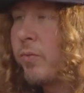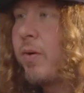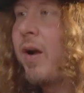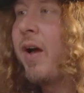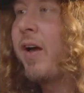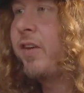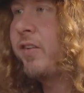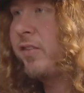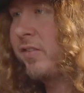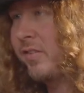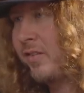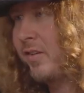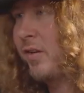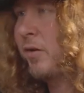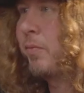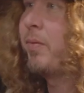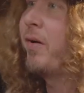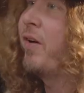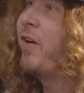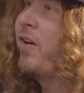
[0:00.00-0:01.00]
rise
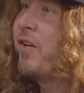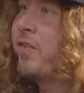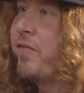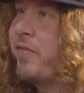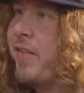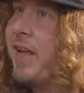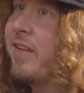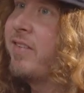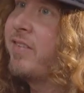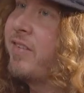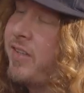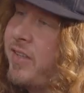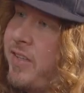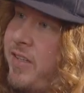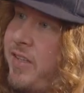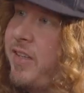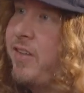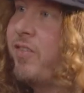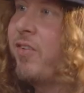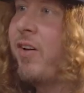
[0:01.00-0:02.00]
above, that's the
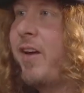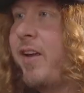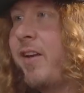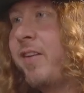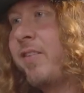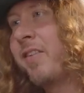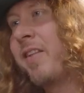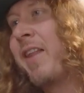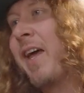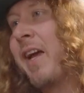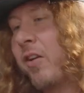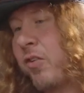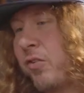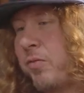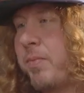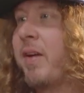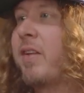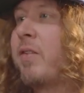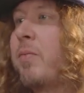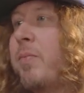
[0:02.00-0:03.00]
key, right? And so that goes
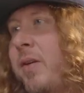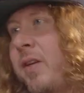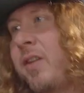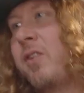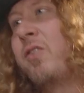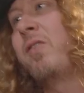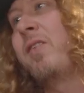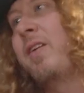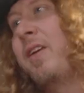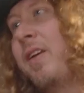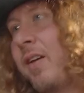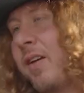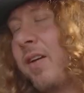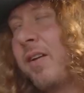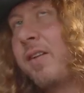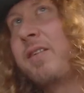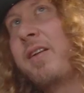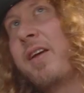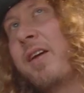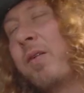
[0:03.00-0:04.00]
back to being unique
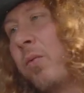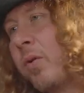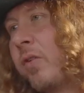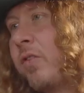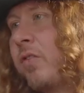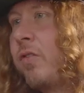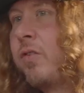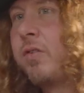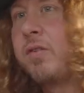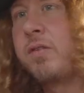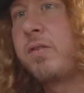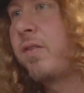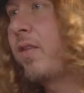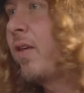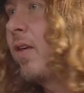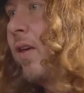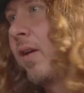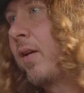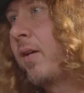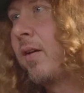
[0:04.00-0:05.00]
and like, what's your
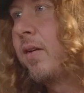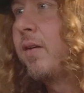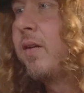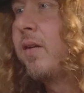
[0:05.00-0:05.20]
thing?